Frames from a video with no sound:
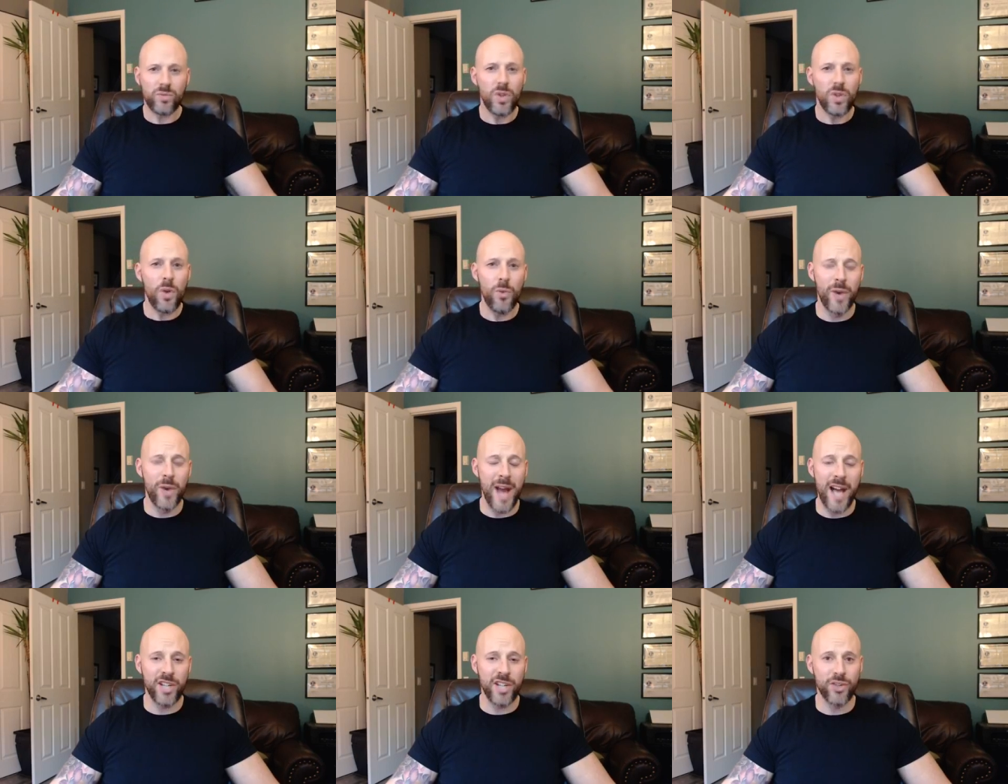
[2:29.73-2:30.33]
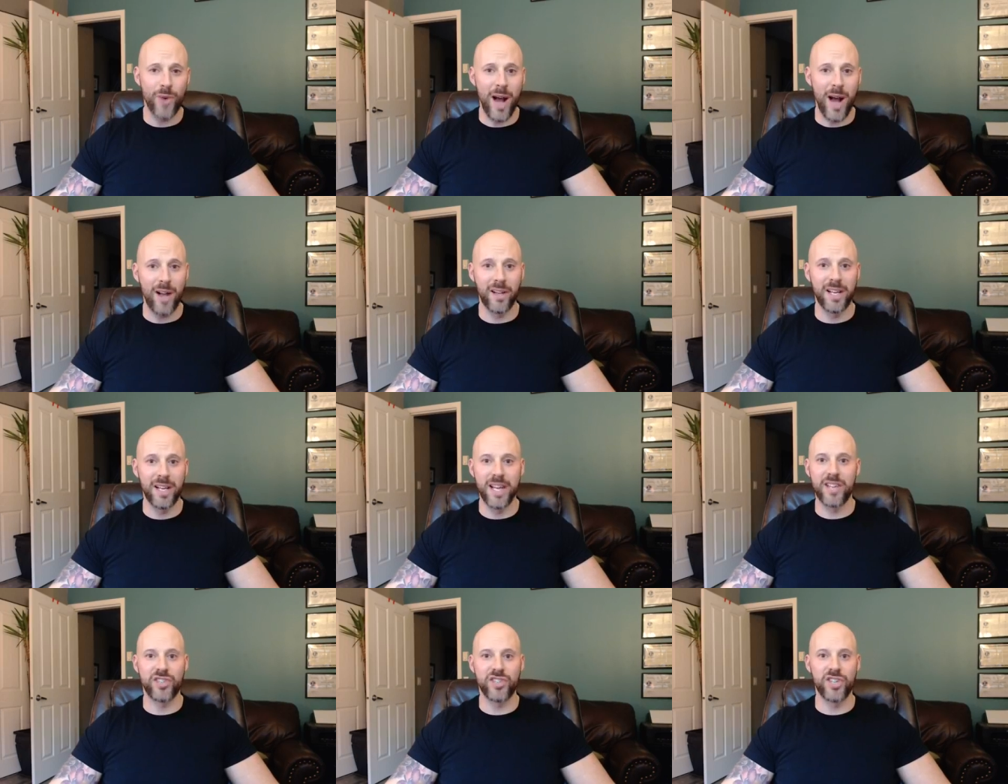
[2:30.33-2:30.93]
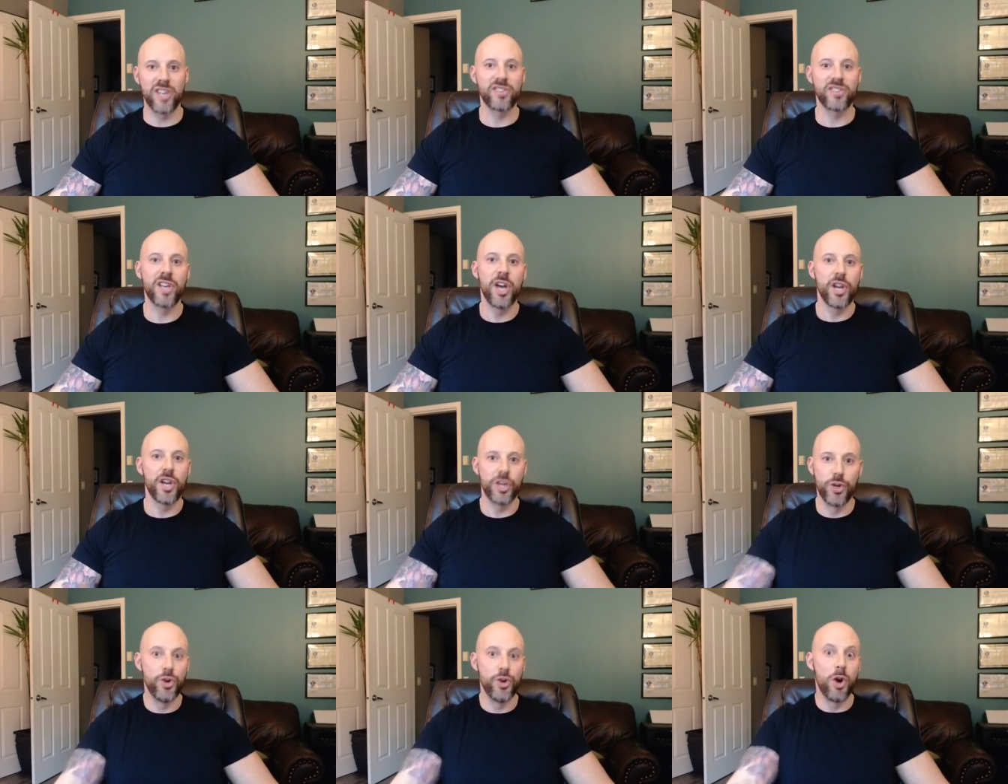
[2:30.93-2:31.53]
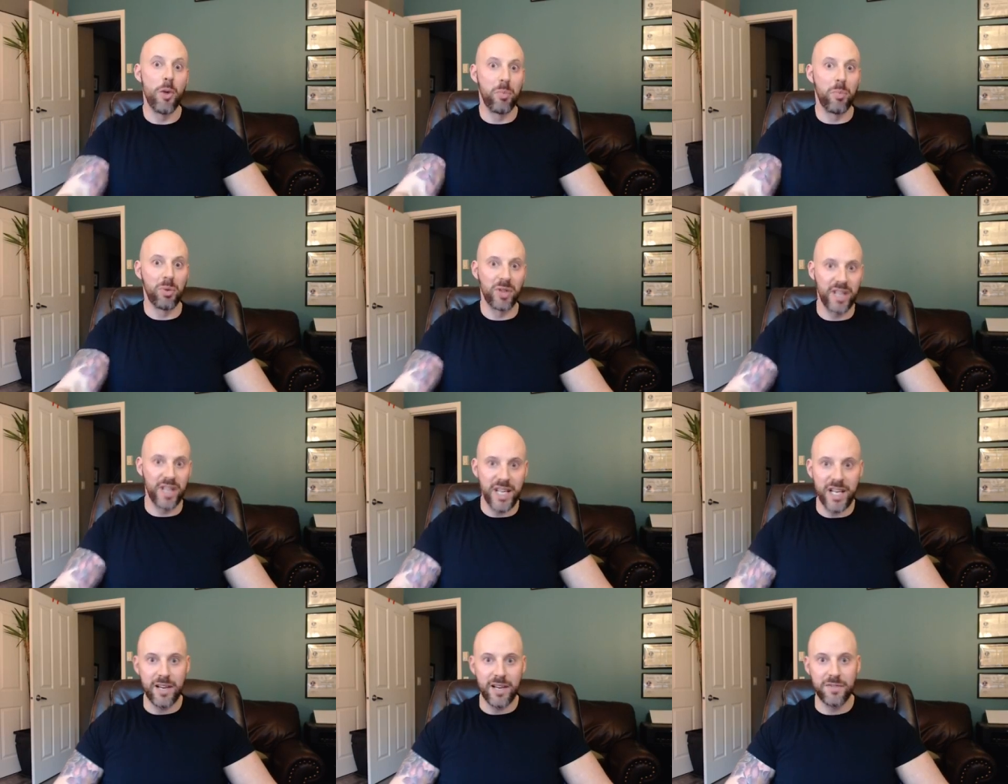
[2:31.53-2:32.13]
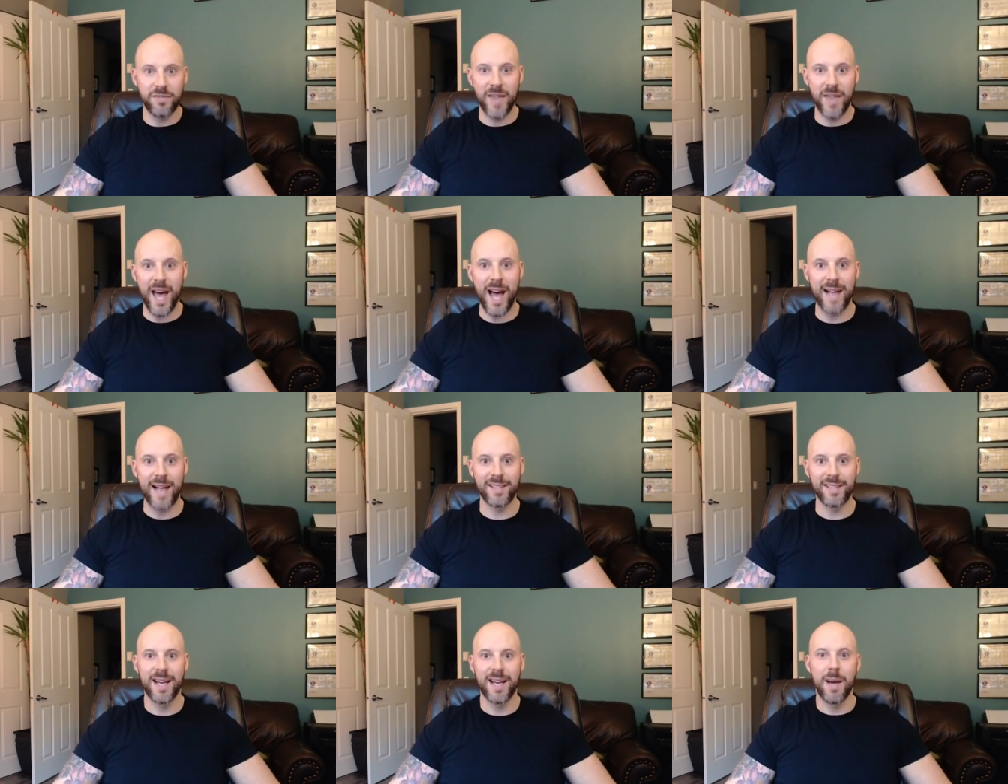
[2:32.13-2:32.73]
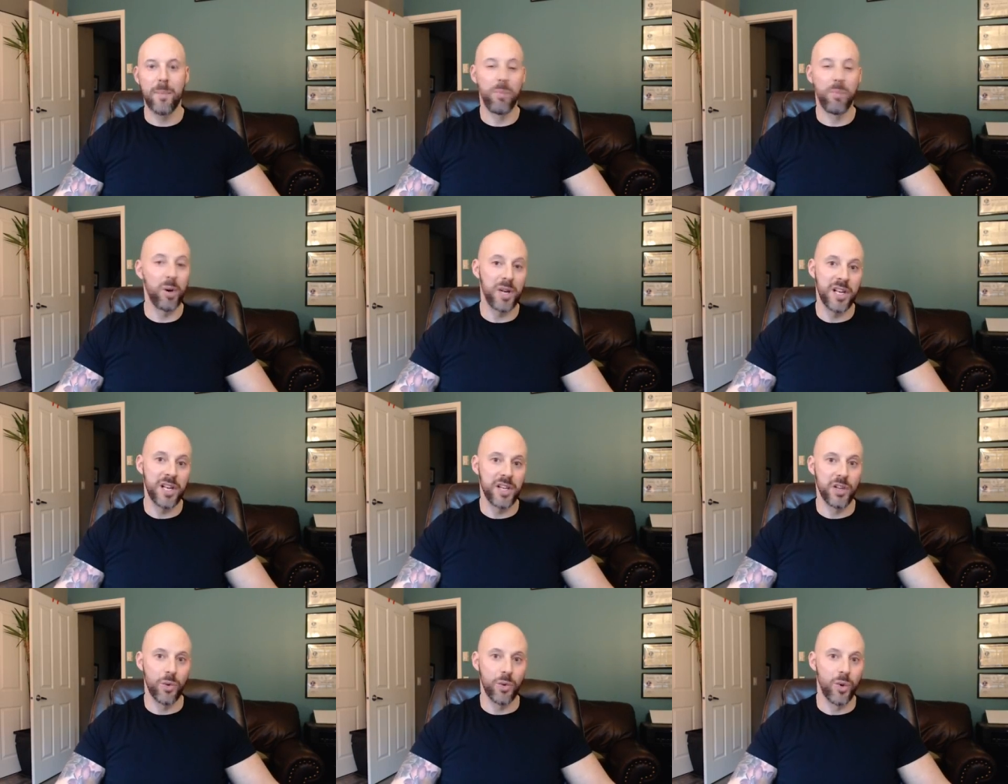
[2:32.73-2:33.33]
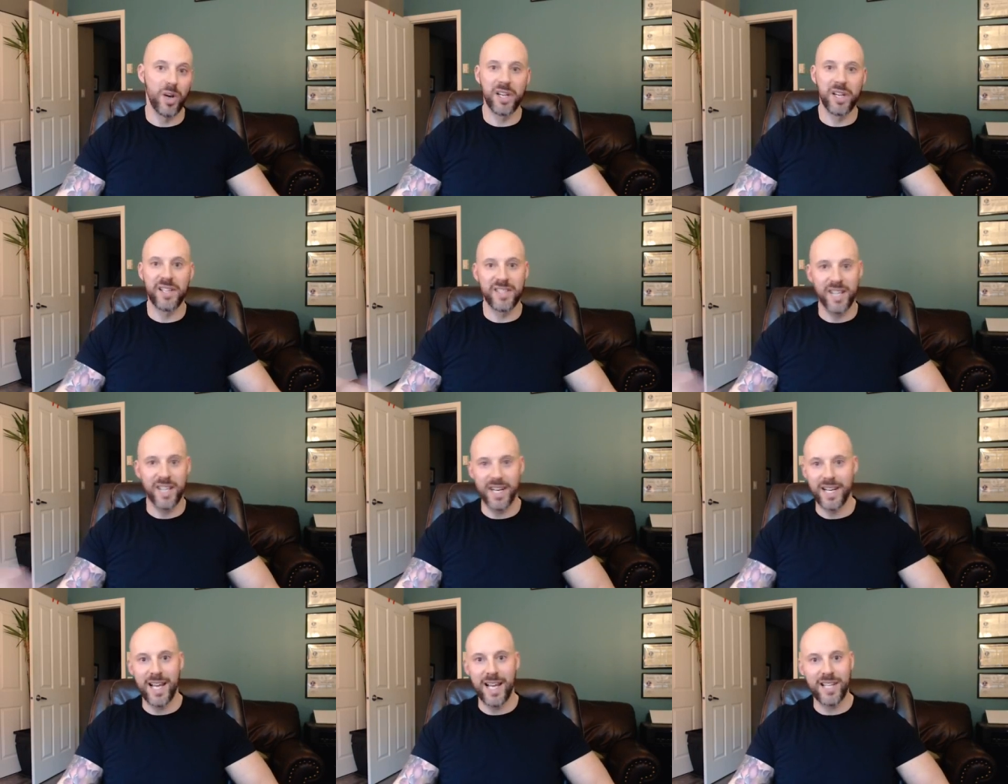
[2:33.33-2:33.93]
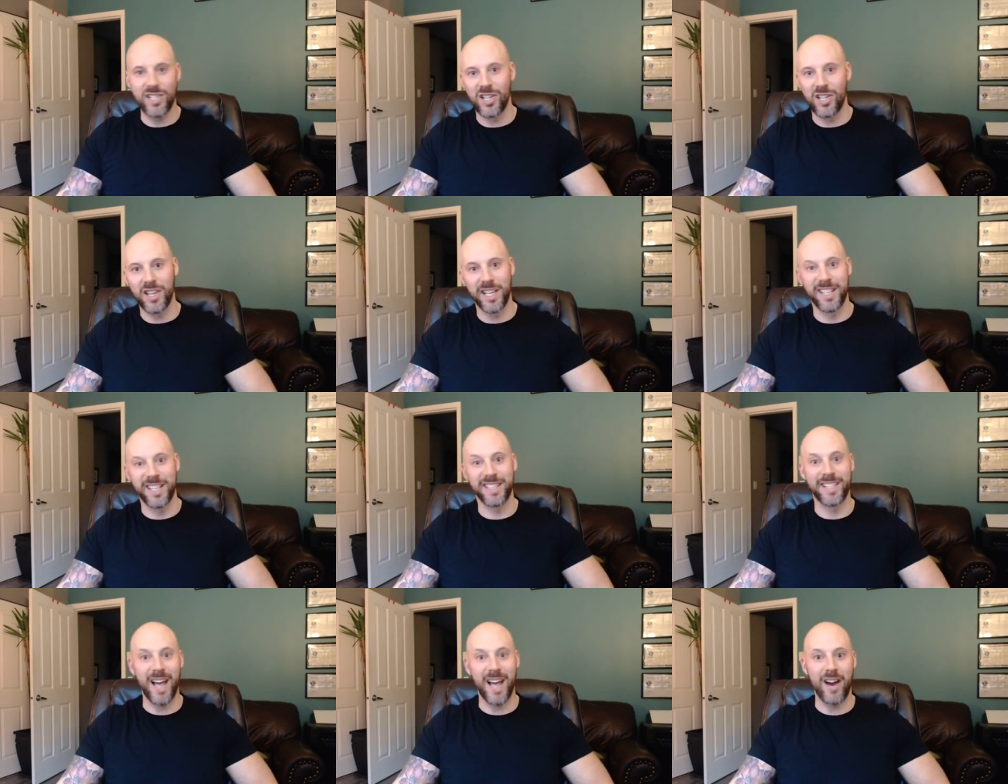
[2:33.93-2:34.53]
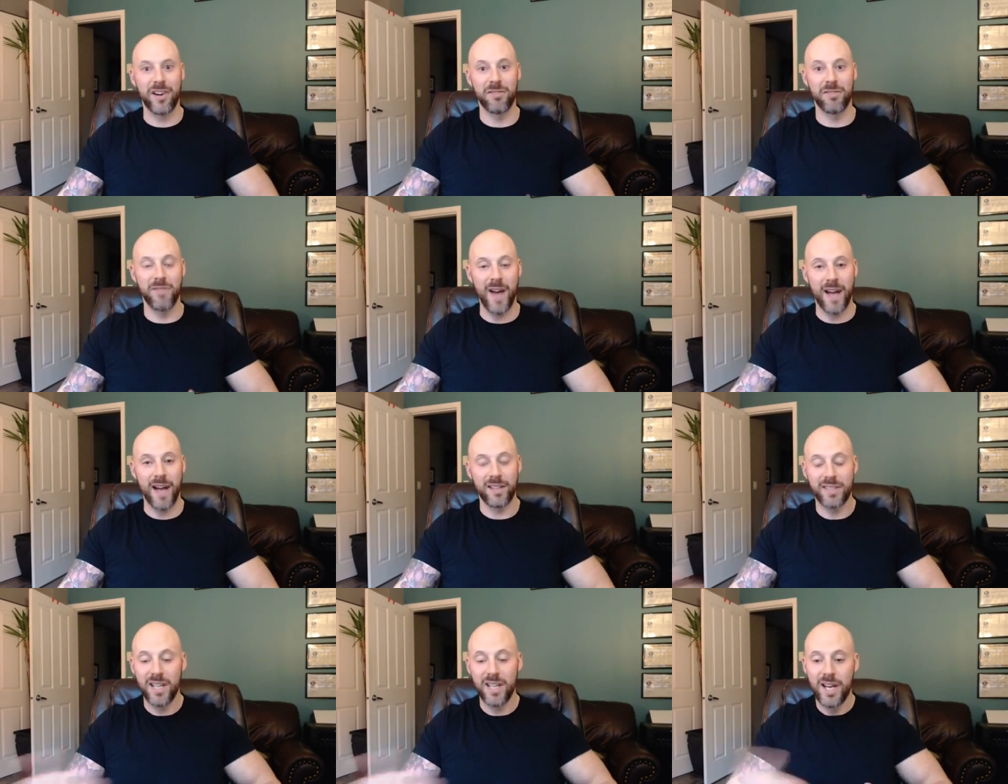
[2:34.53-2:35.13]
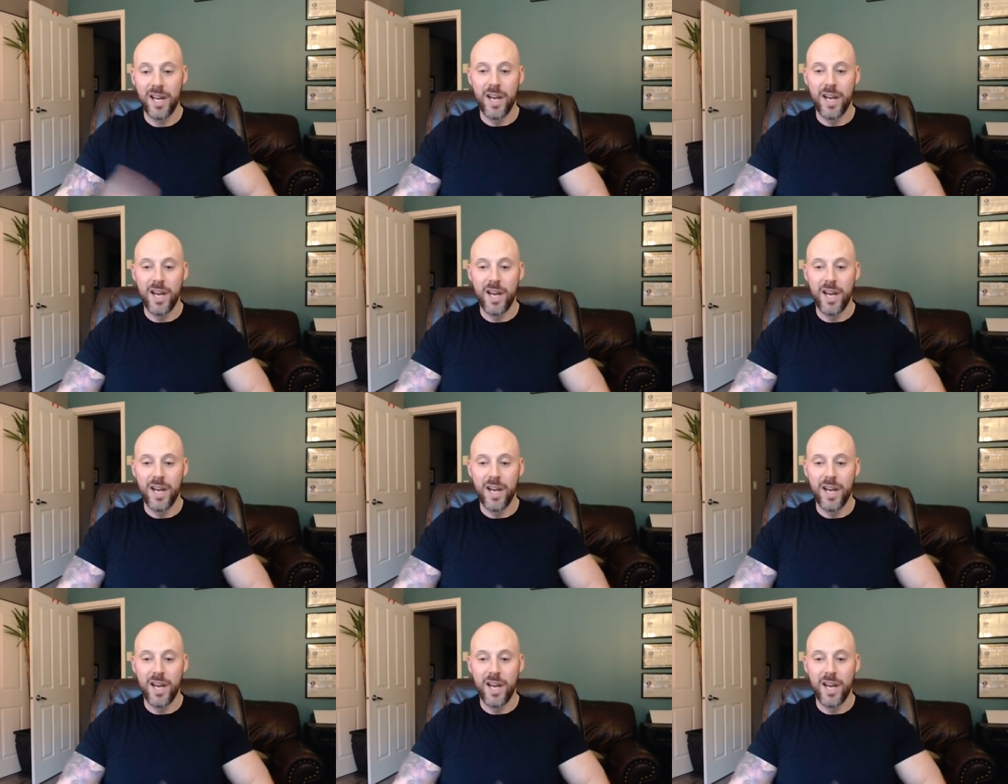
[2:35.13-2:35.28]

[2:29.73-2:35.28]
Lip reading: When in actuality, it's just you don't believe that putting in the work is going to get you the desired effect.